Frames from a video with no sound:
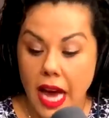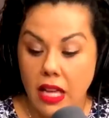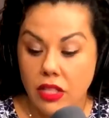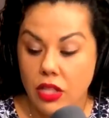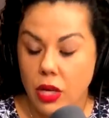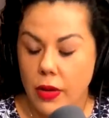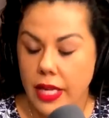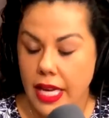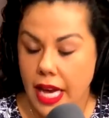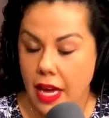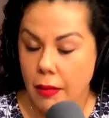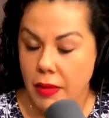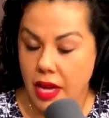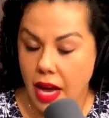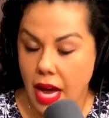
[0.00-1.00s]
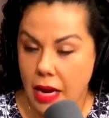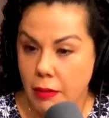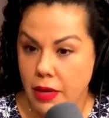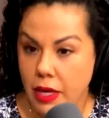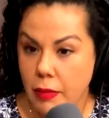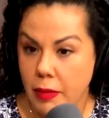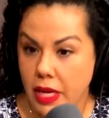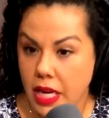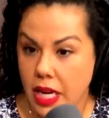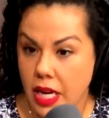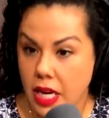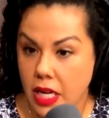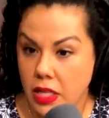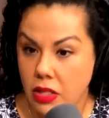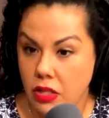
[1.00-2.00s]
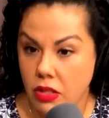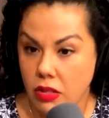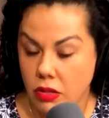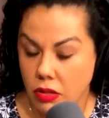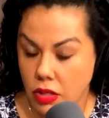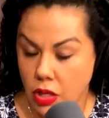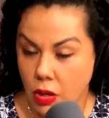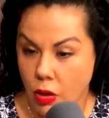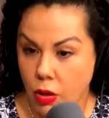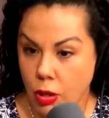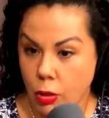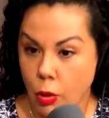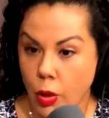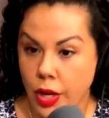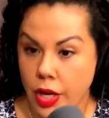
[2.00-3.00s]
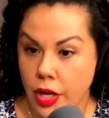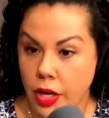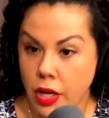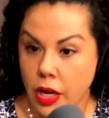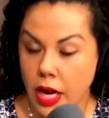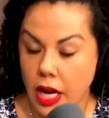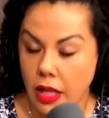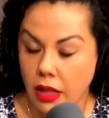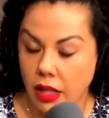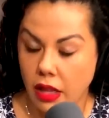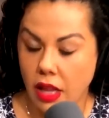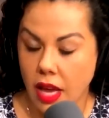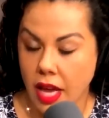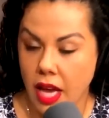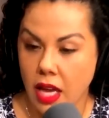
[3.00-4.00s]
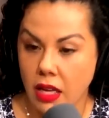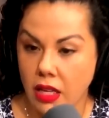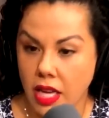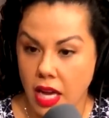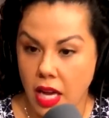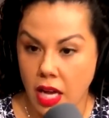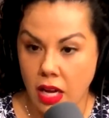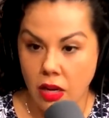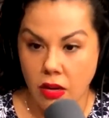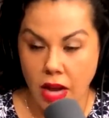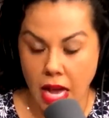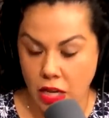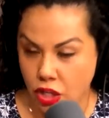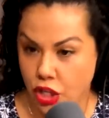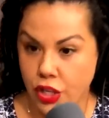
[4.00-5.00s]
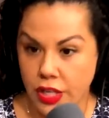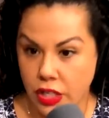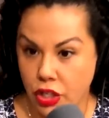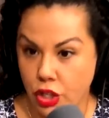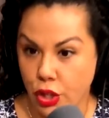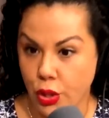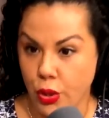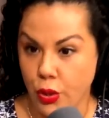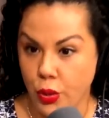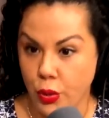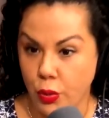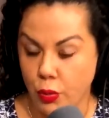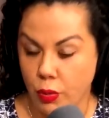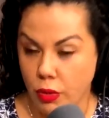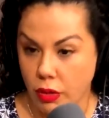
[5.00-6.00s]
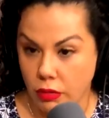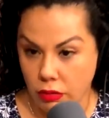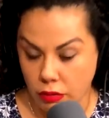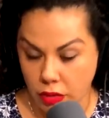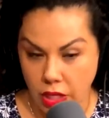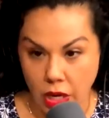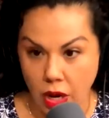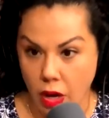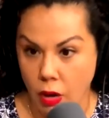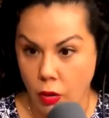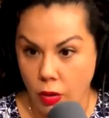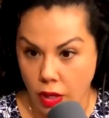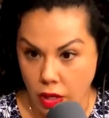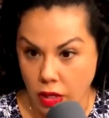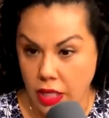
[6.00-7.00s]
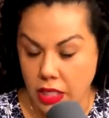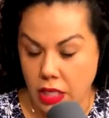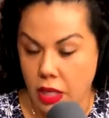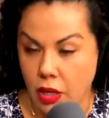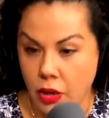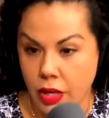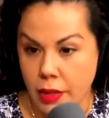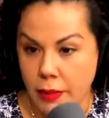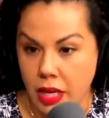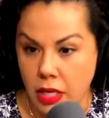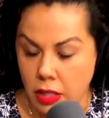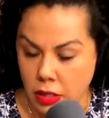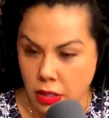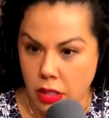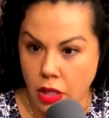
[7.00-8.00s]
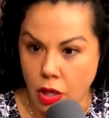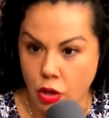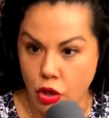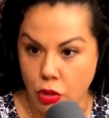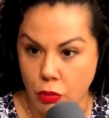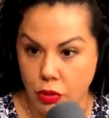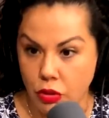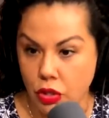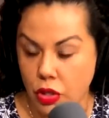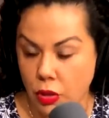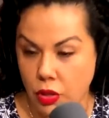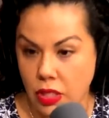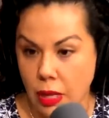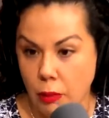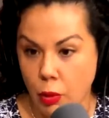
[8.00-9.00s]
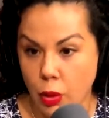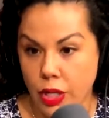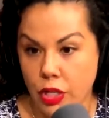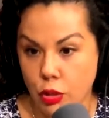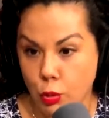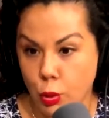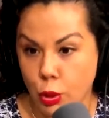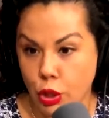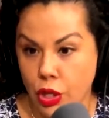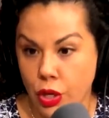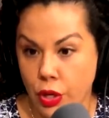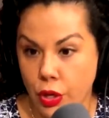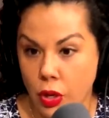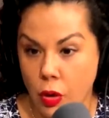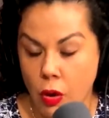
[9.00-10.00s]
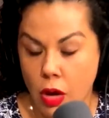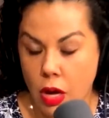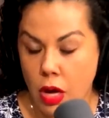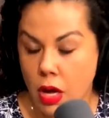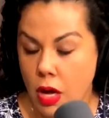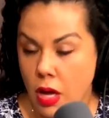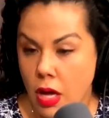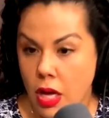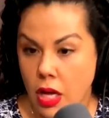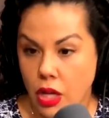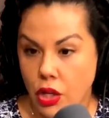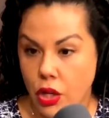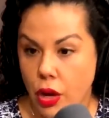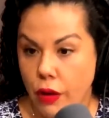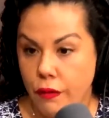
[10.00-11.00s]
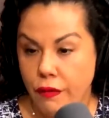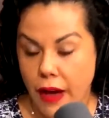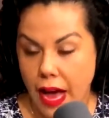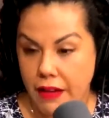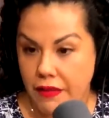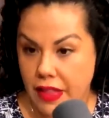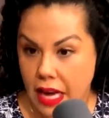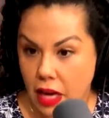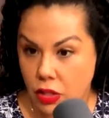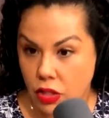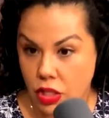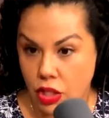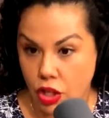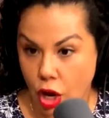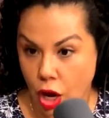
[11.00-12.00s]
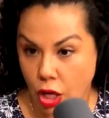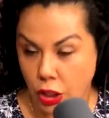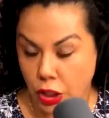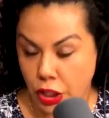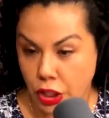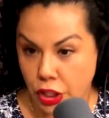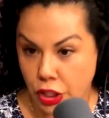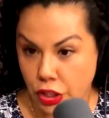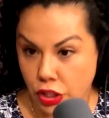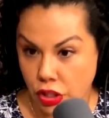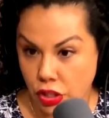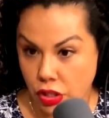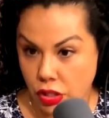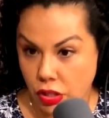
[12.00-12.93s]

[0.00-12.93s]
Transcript: so it can be a hybrid because, the lawyer and the client can enter into, it's an agreement and it's negotiable. So some lawyers will do, $5,000